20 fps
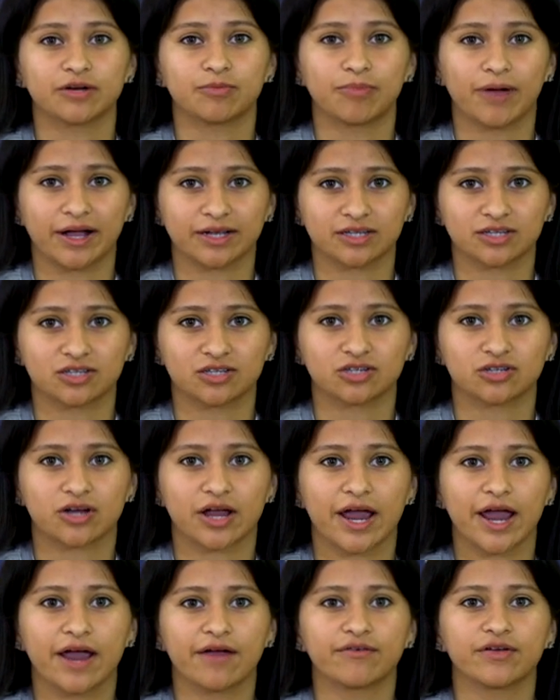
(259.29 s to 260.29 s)
Practices are
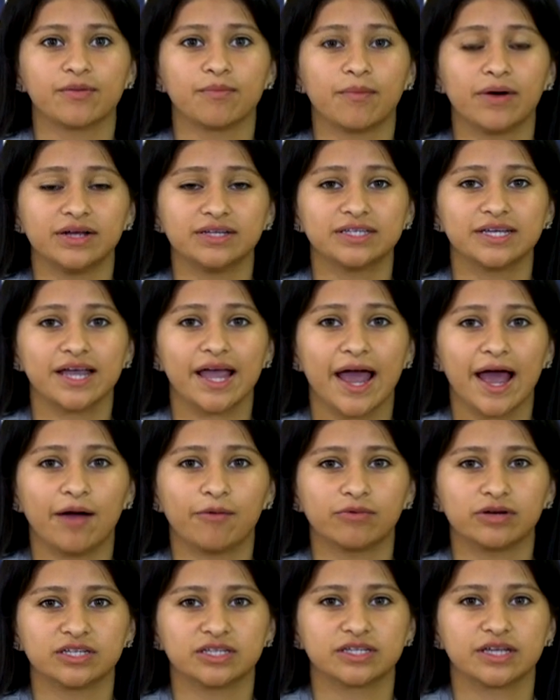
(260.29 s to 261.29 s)
every Monday and
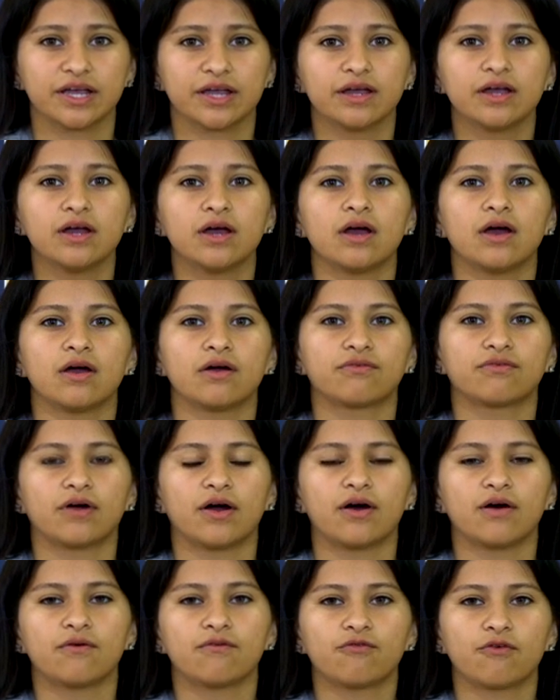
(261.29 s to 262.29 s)
Wednesday
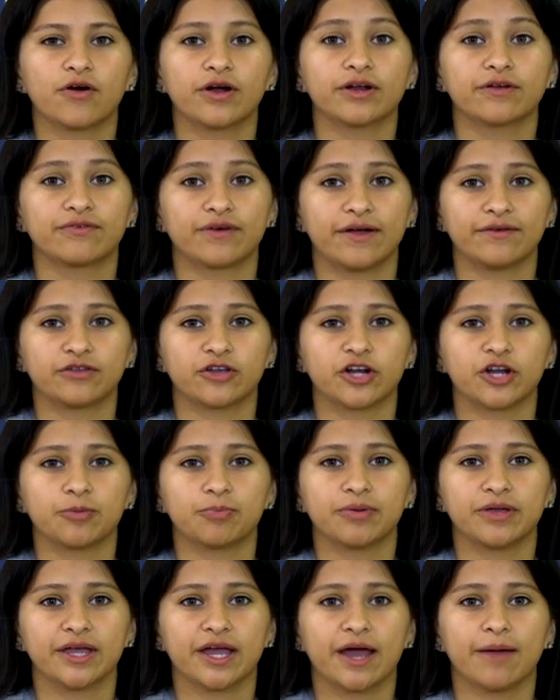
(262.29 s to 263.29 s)
from 4 to 5.30
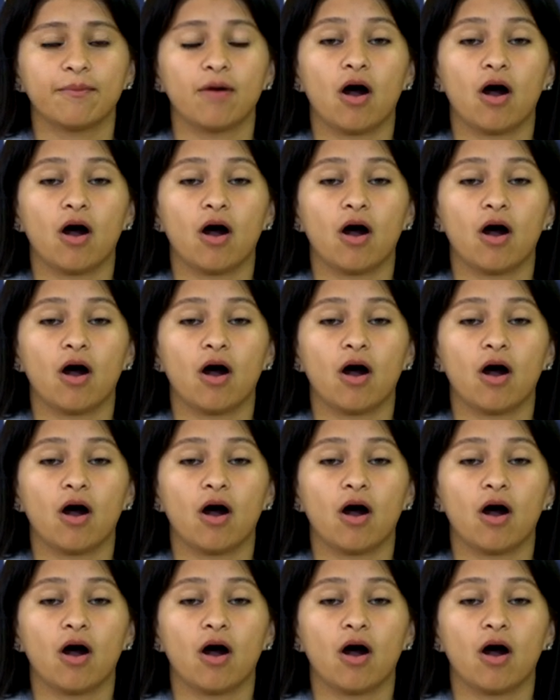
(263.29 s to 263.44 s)
p.m.